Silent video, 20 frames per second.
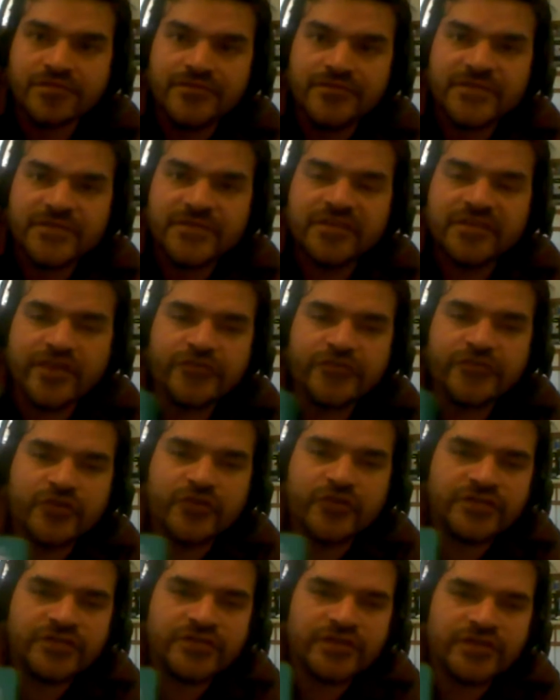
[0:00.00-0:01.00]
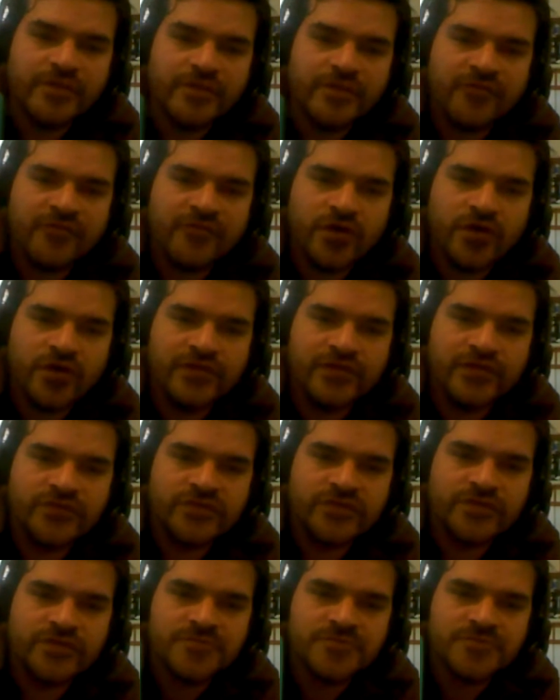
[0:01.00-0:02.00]
It says, as you listen to my
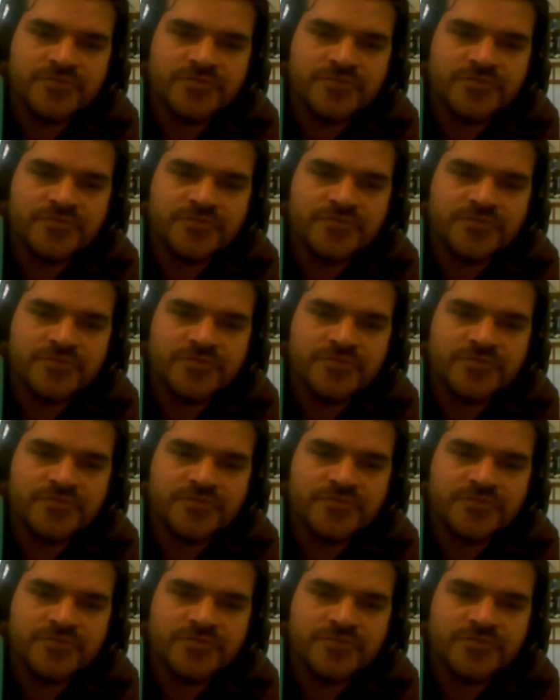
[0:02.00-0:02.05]
voice,